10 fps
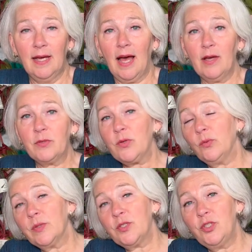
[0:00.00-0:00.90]
I was
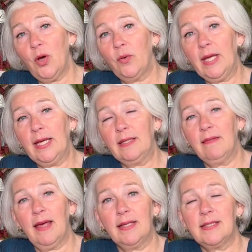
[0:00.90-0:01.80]
always joking
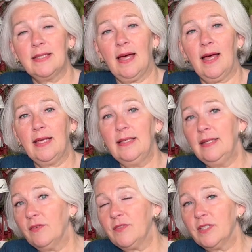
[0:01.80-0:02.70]
that I
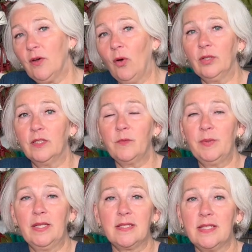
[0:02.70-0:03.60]
left Holland
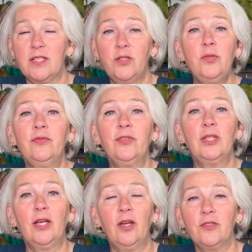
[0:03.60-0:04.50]
because it's too full
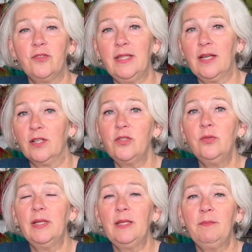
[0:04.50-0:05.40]
a country, there are too
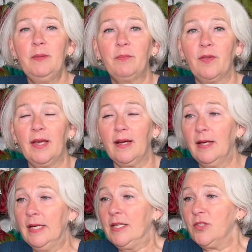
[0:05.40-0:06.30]
many people there,
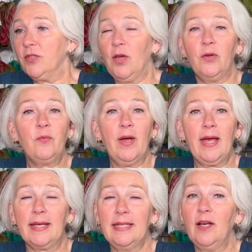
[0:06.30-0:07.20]
so the only way
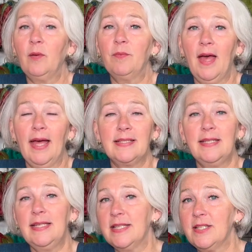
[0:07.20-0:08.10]
I can help that
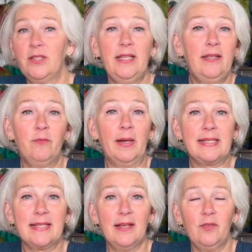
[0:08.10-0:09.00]
is to leave
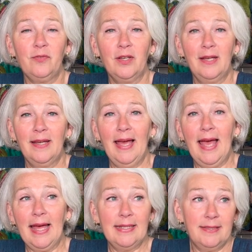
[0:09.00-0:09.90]
myself.
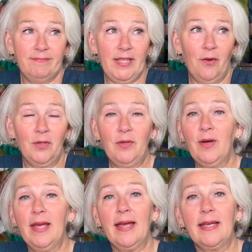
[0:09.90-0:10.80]
And the only
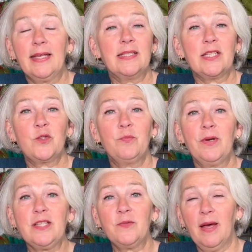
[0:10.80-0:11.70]
way I can
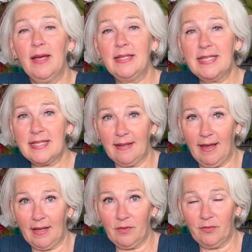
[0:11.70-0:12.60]
express my
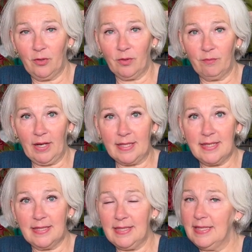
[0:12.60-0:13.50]
dislike for
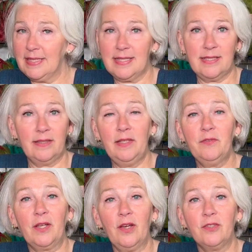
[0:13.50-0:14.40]
Brexit is to leave
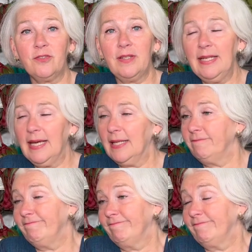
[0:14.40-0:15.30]
the country, and
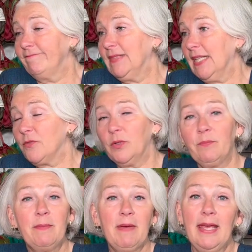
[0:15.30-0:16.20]
that's what
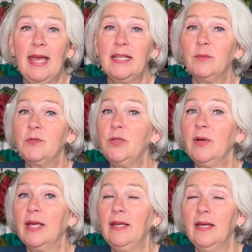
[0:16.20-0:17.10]
we may end up
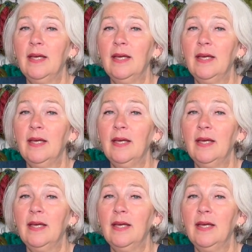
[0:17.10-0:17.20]
doing.